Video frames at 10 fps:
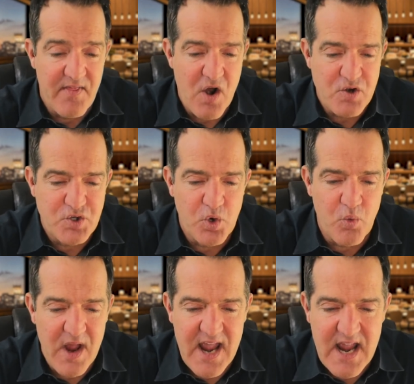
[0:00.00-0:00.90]
there
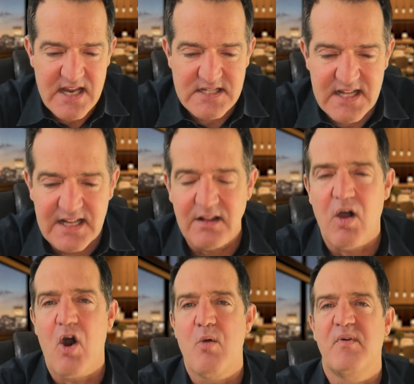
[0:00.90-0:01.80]
to raise the
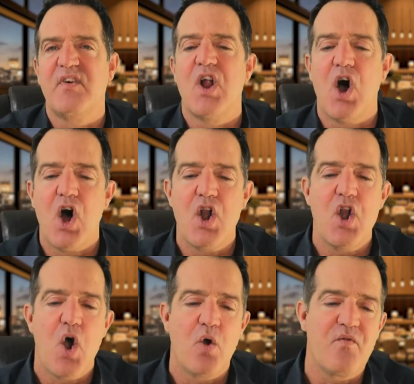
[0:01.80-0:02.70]
alarm if an
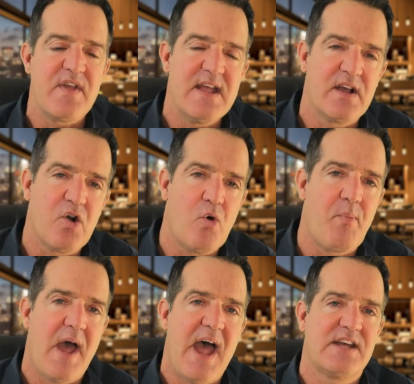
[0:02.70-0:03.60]
unknown
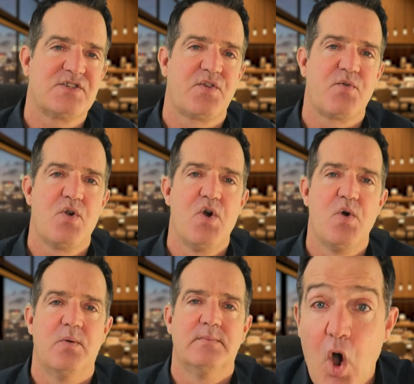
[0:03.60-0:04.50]
vehicle passed through.